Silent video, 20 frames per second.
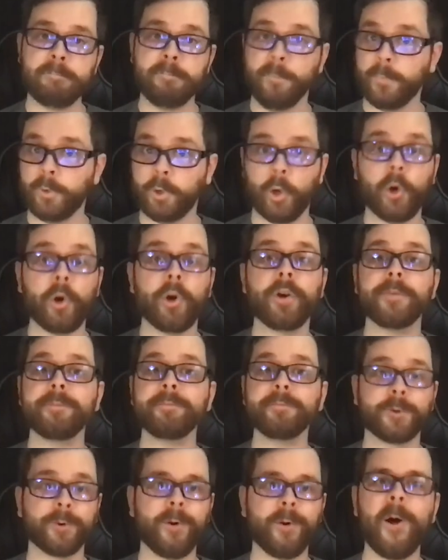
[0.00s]
learn,
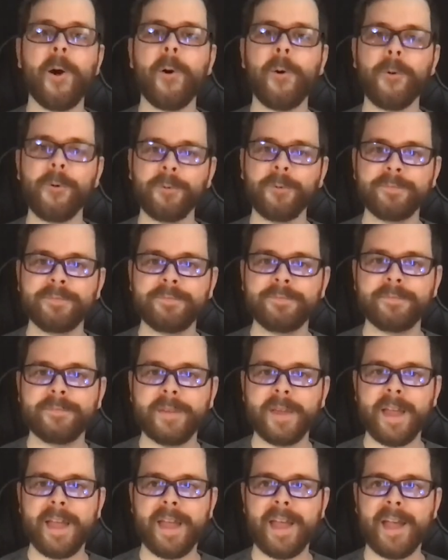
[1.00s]
grow,
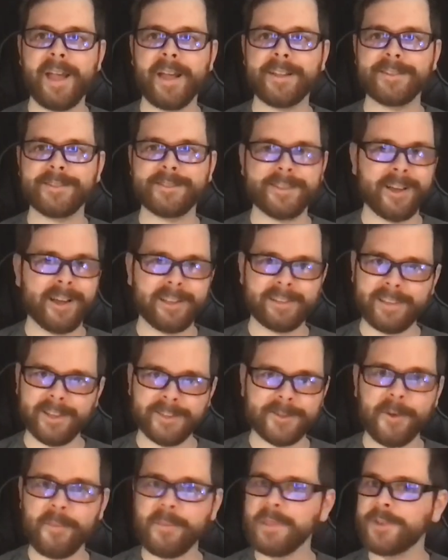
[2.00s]
and let's
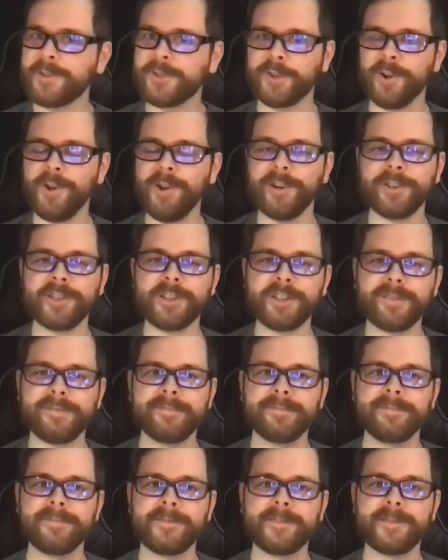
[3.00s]
go be the church.
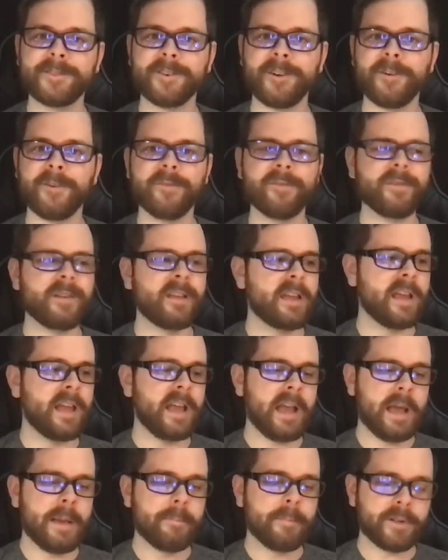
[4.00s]
So
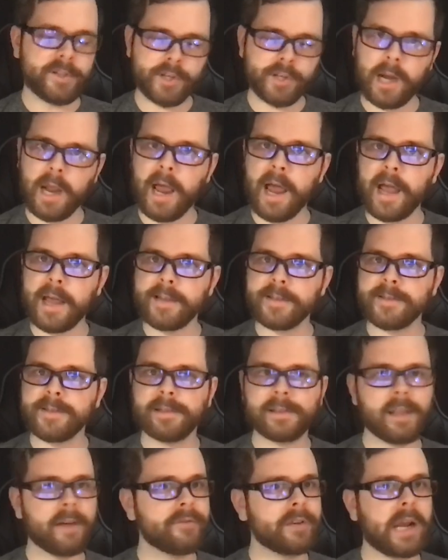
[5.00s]
miss you guys,
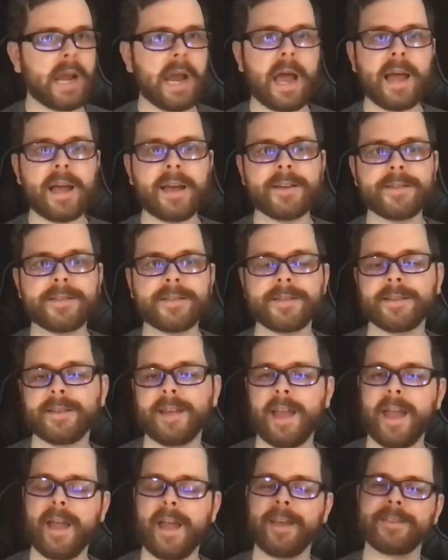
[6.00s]
love you guys,
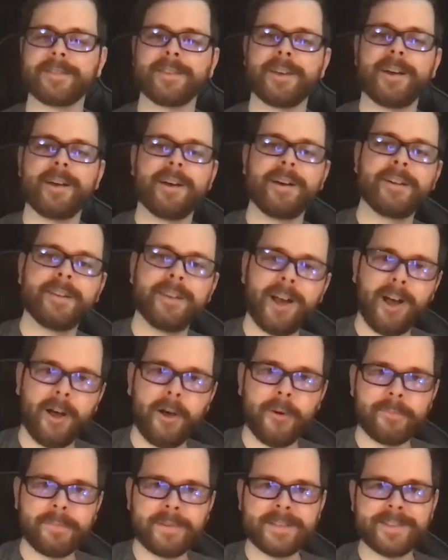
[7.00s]
and
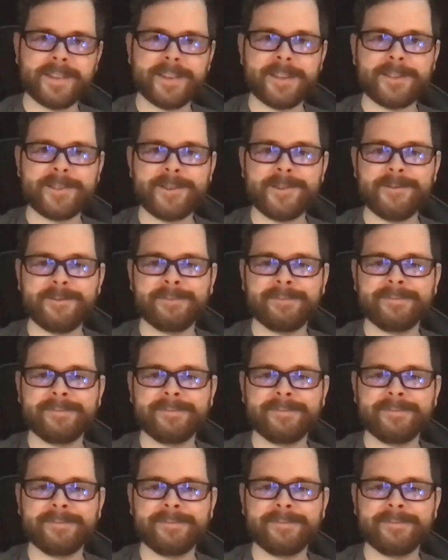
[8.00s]
I'll be seeing you soon.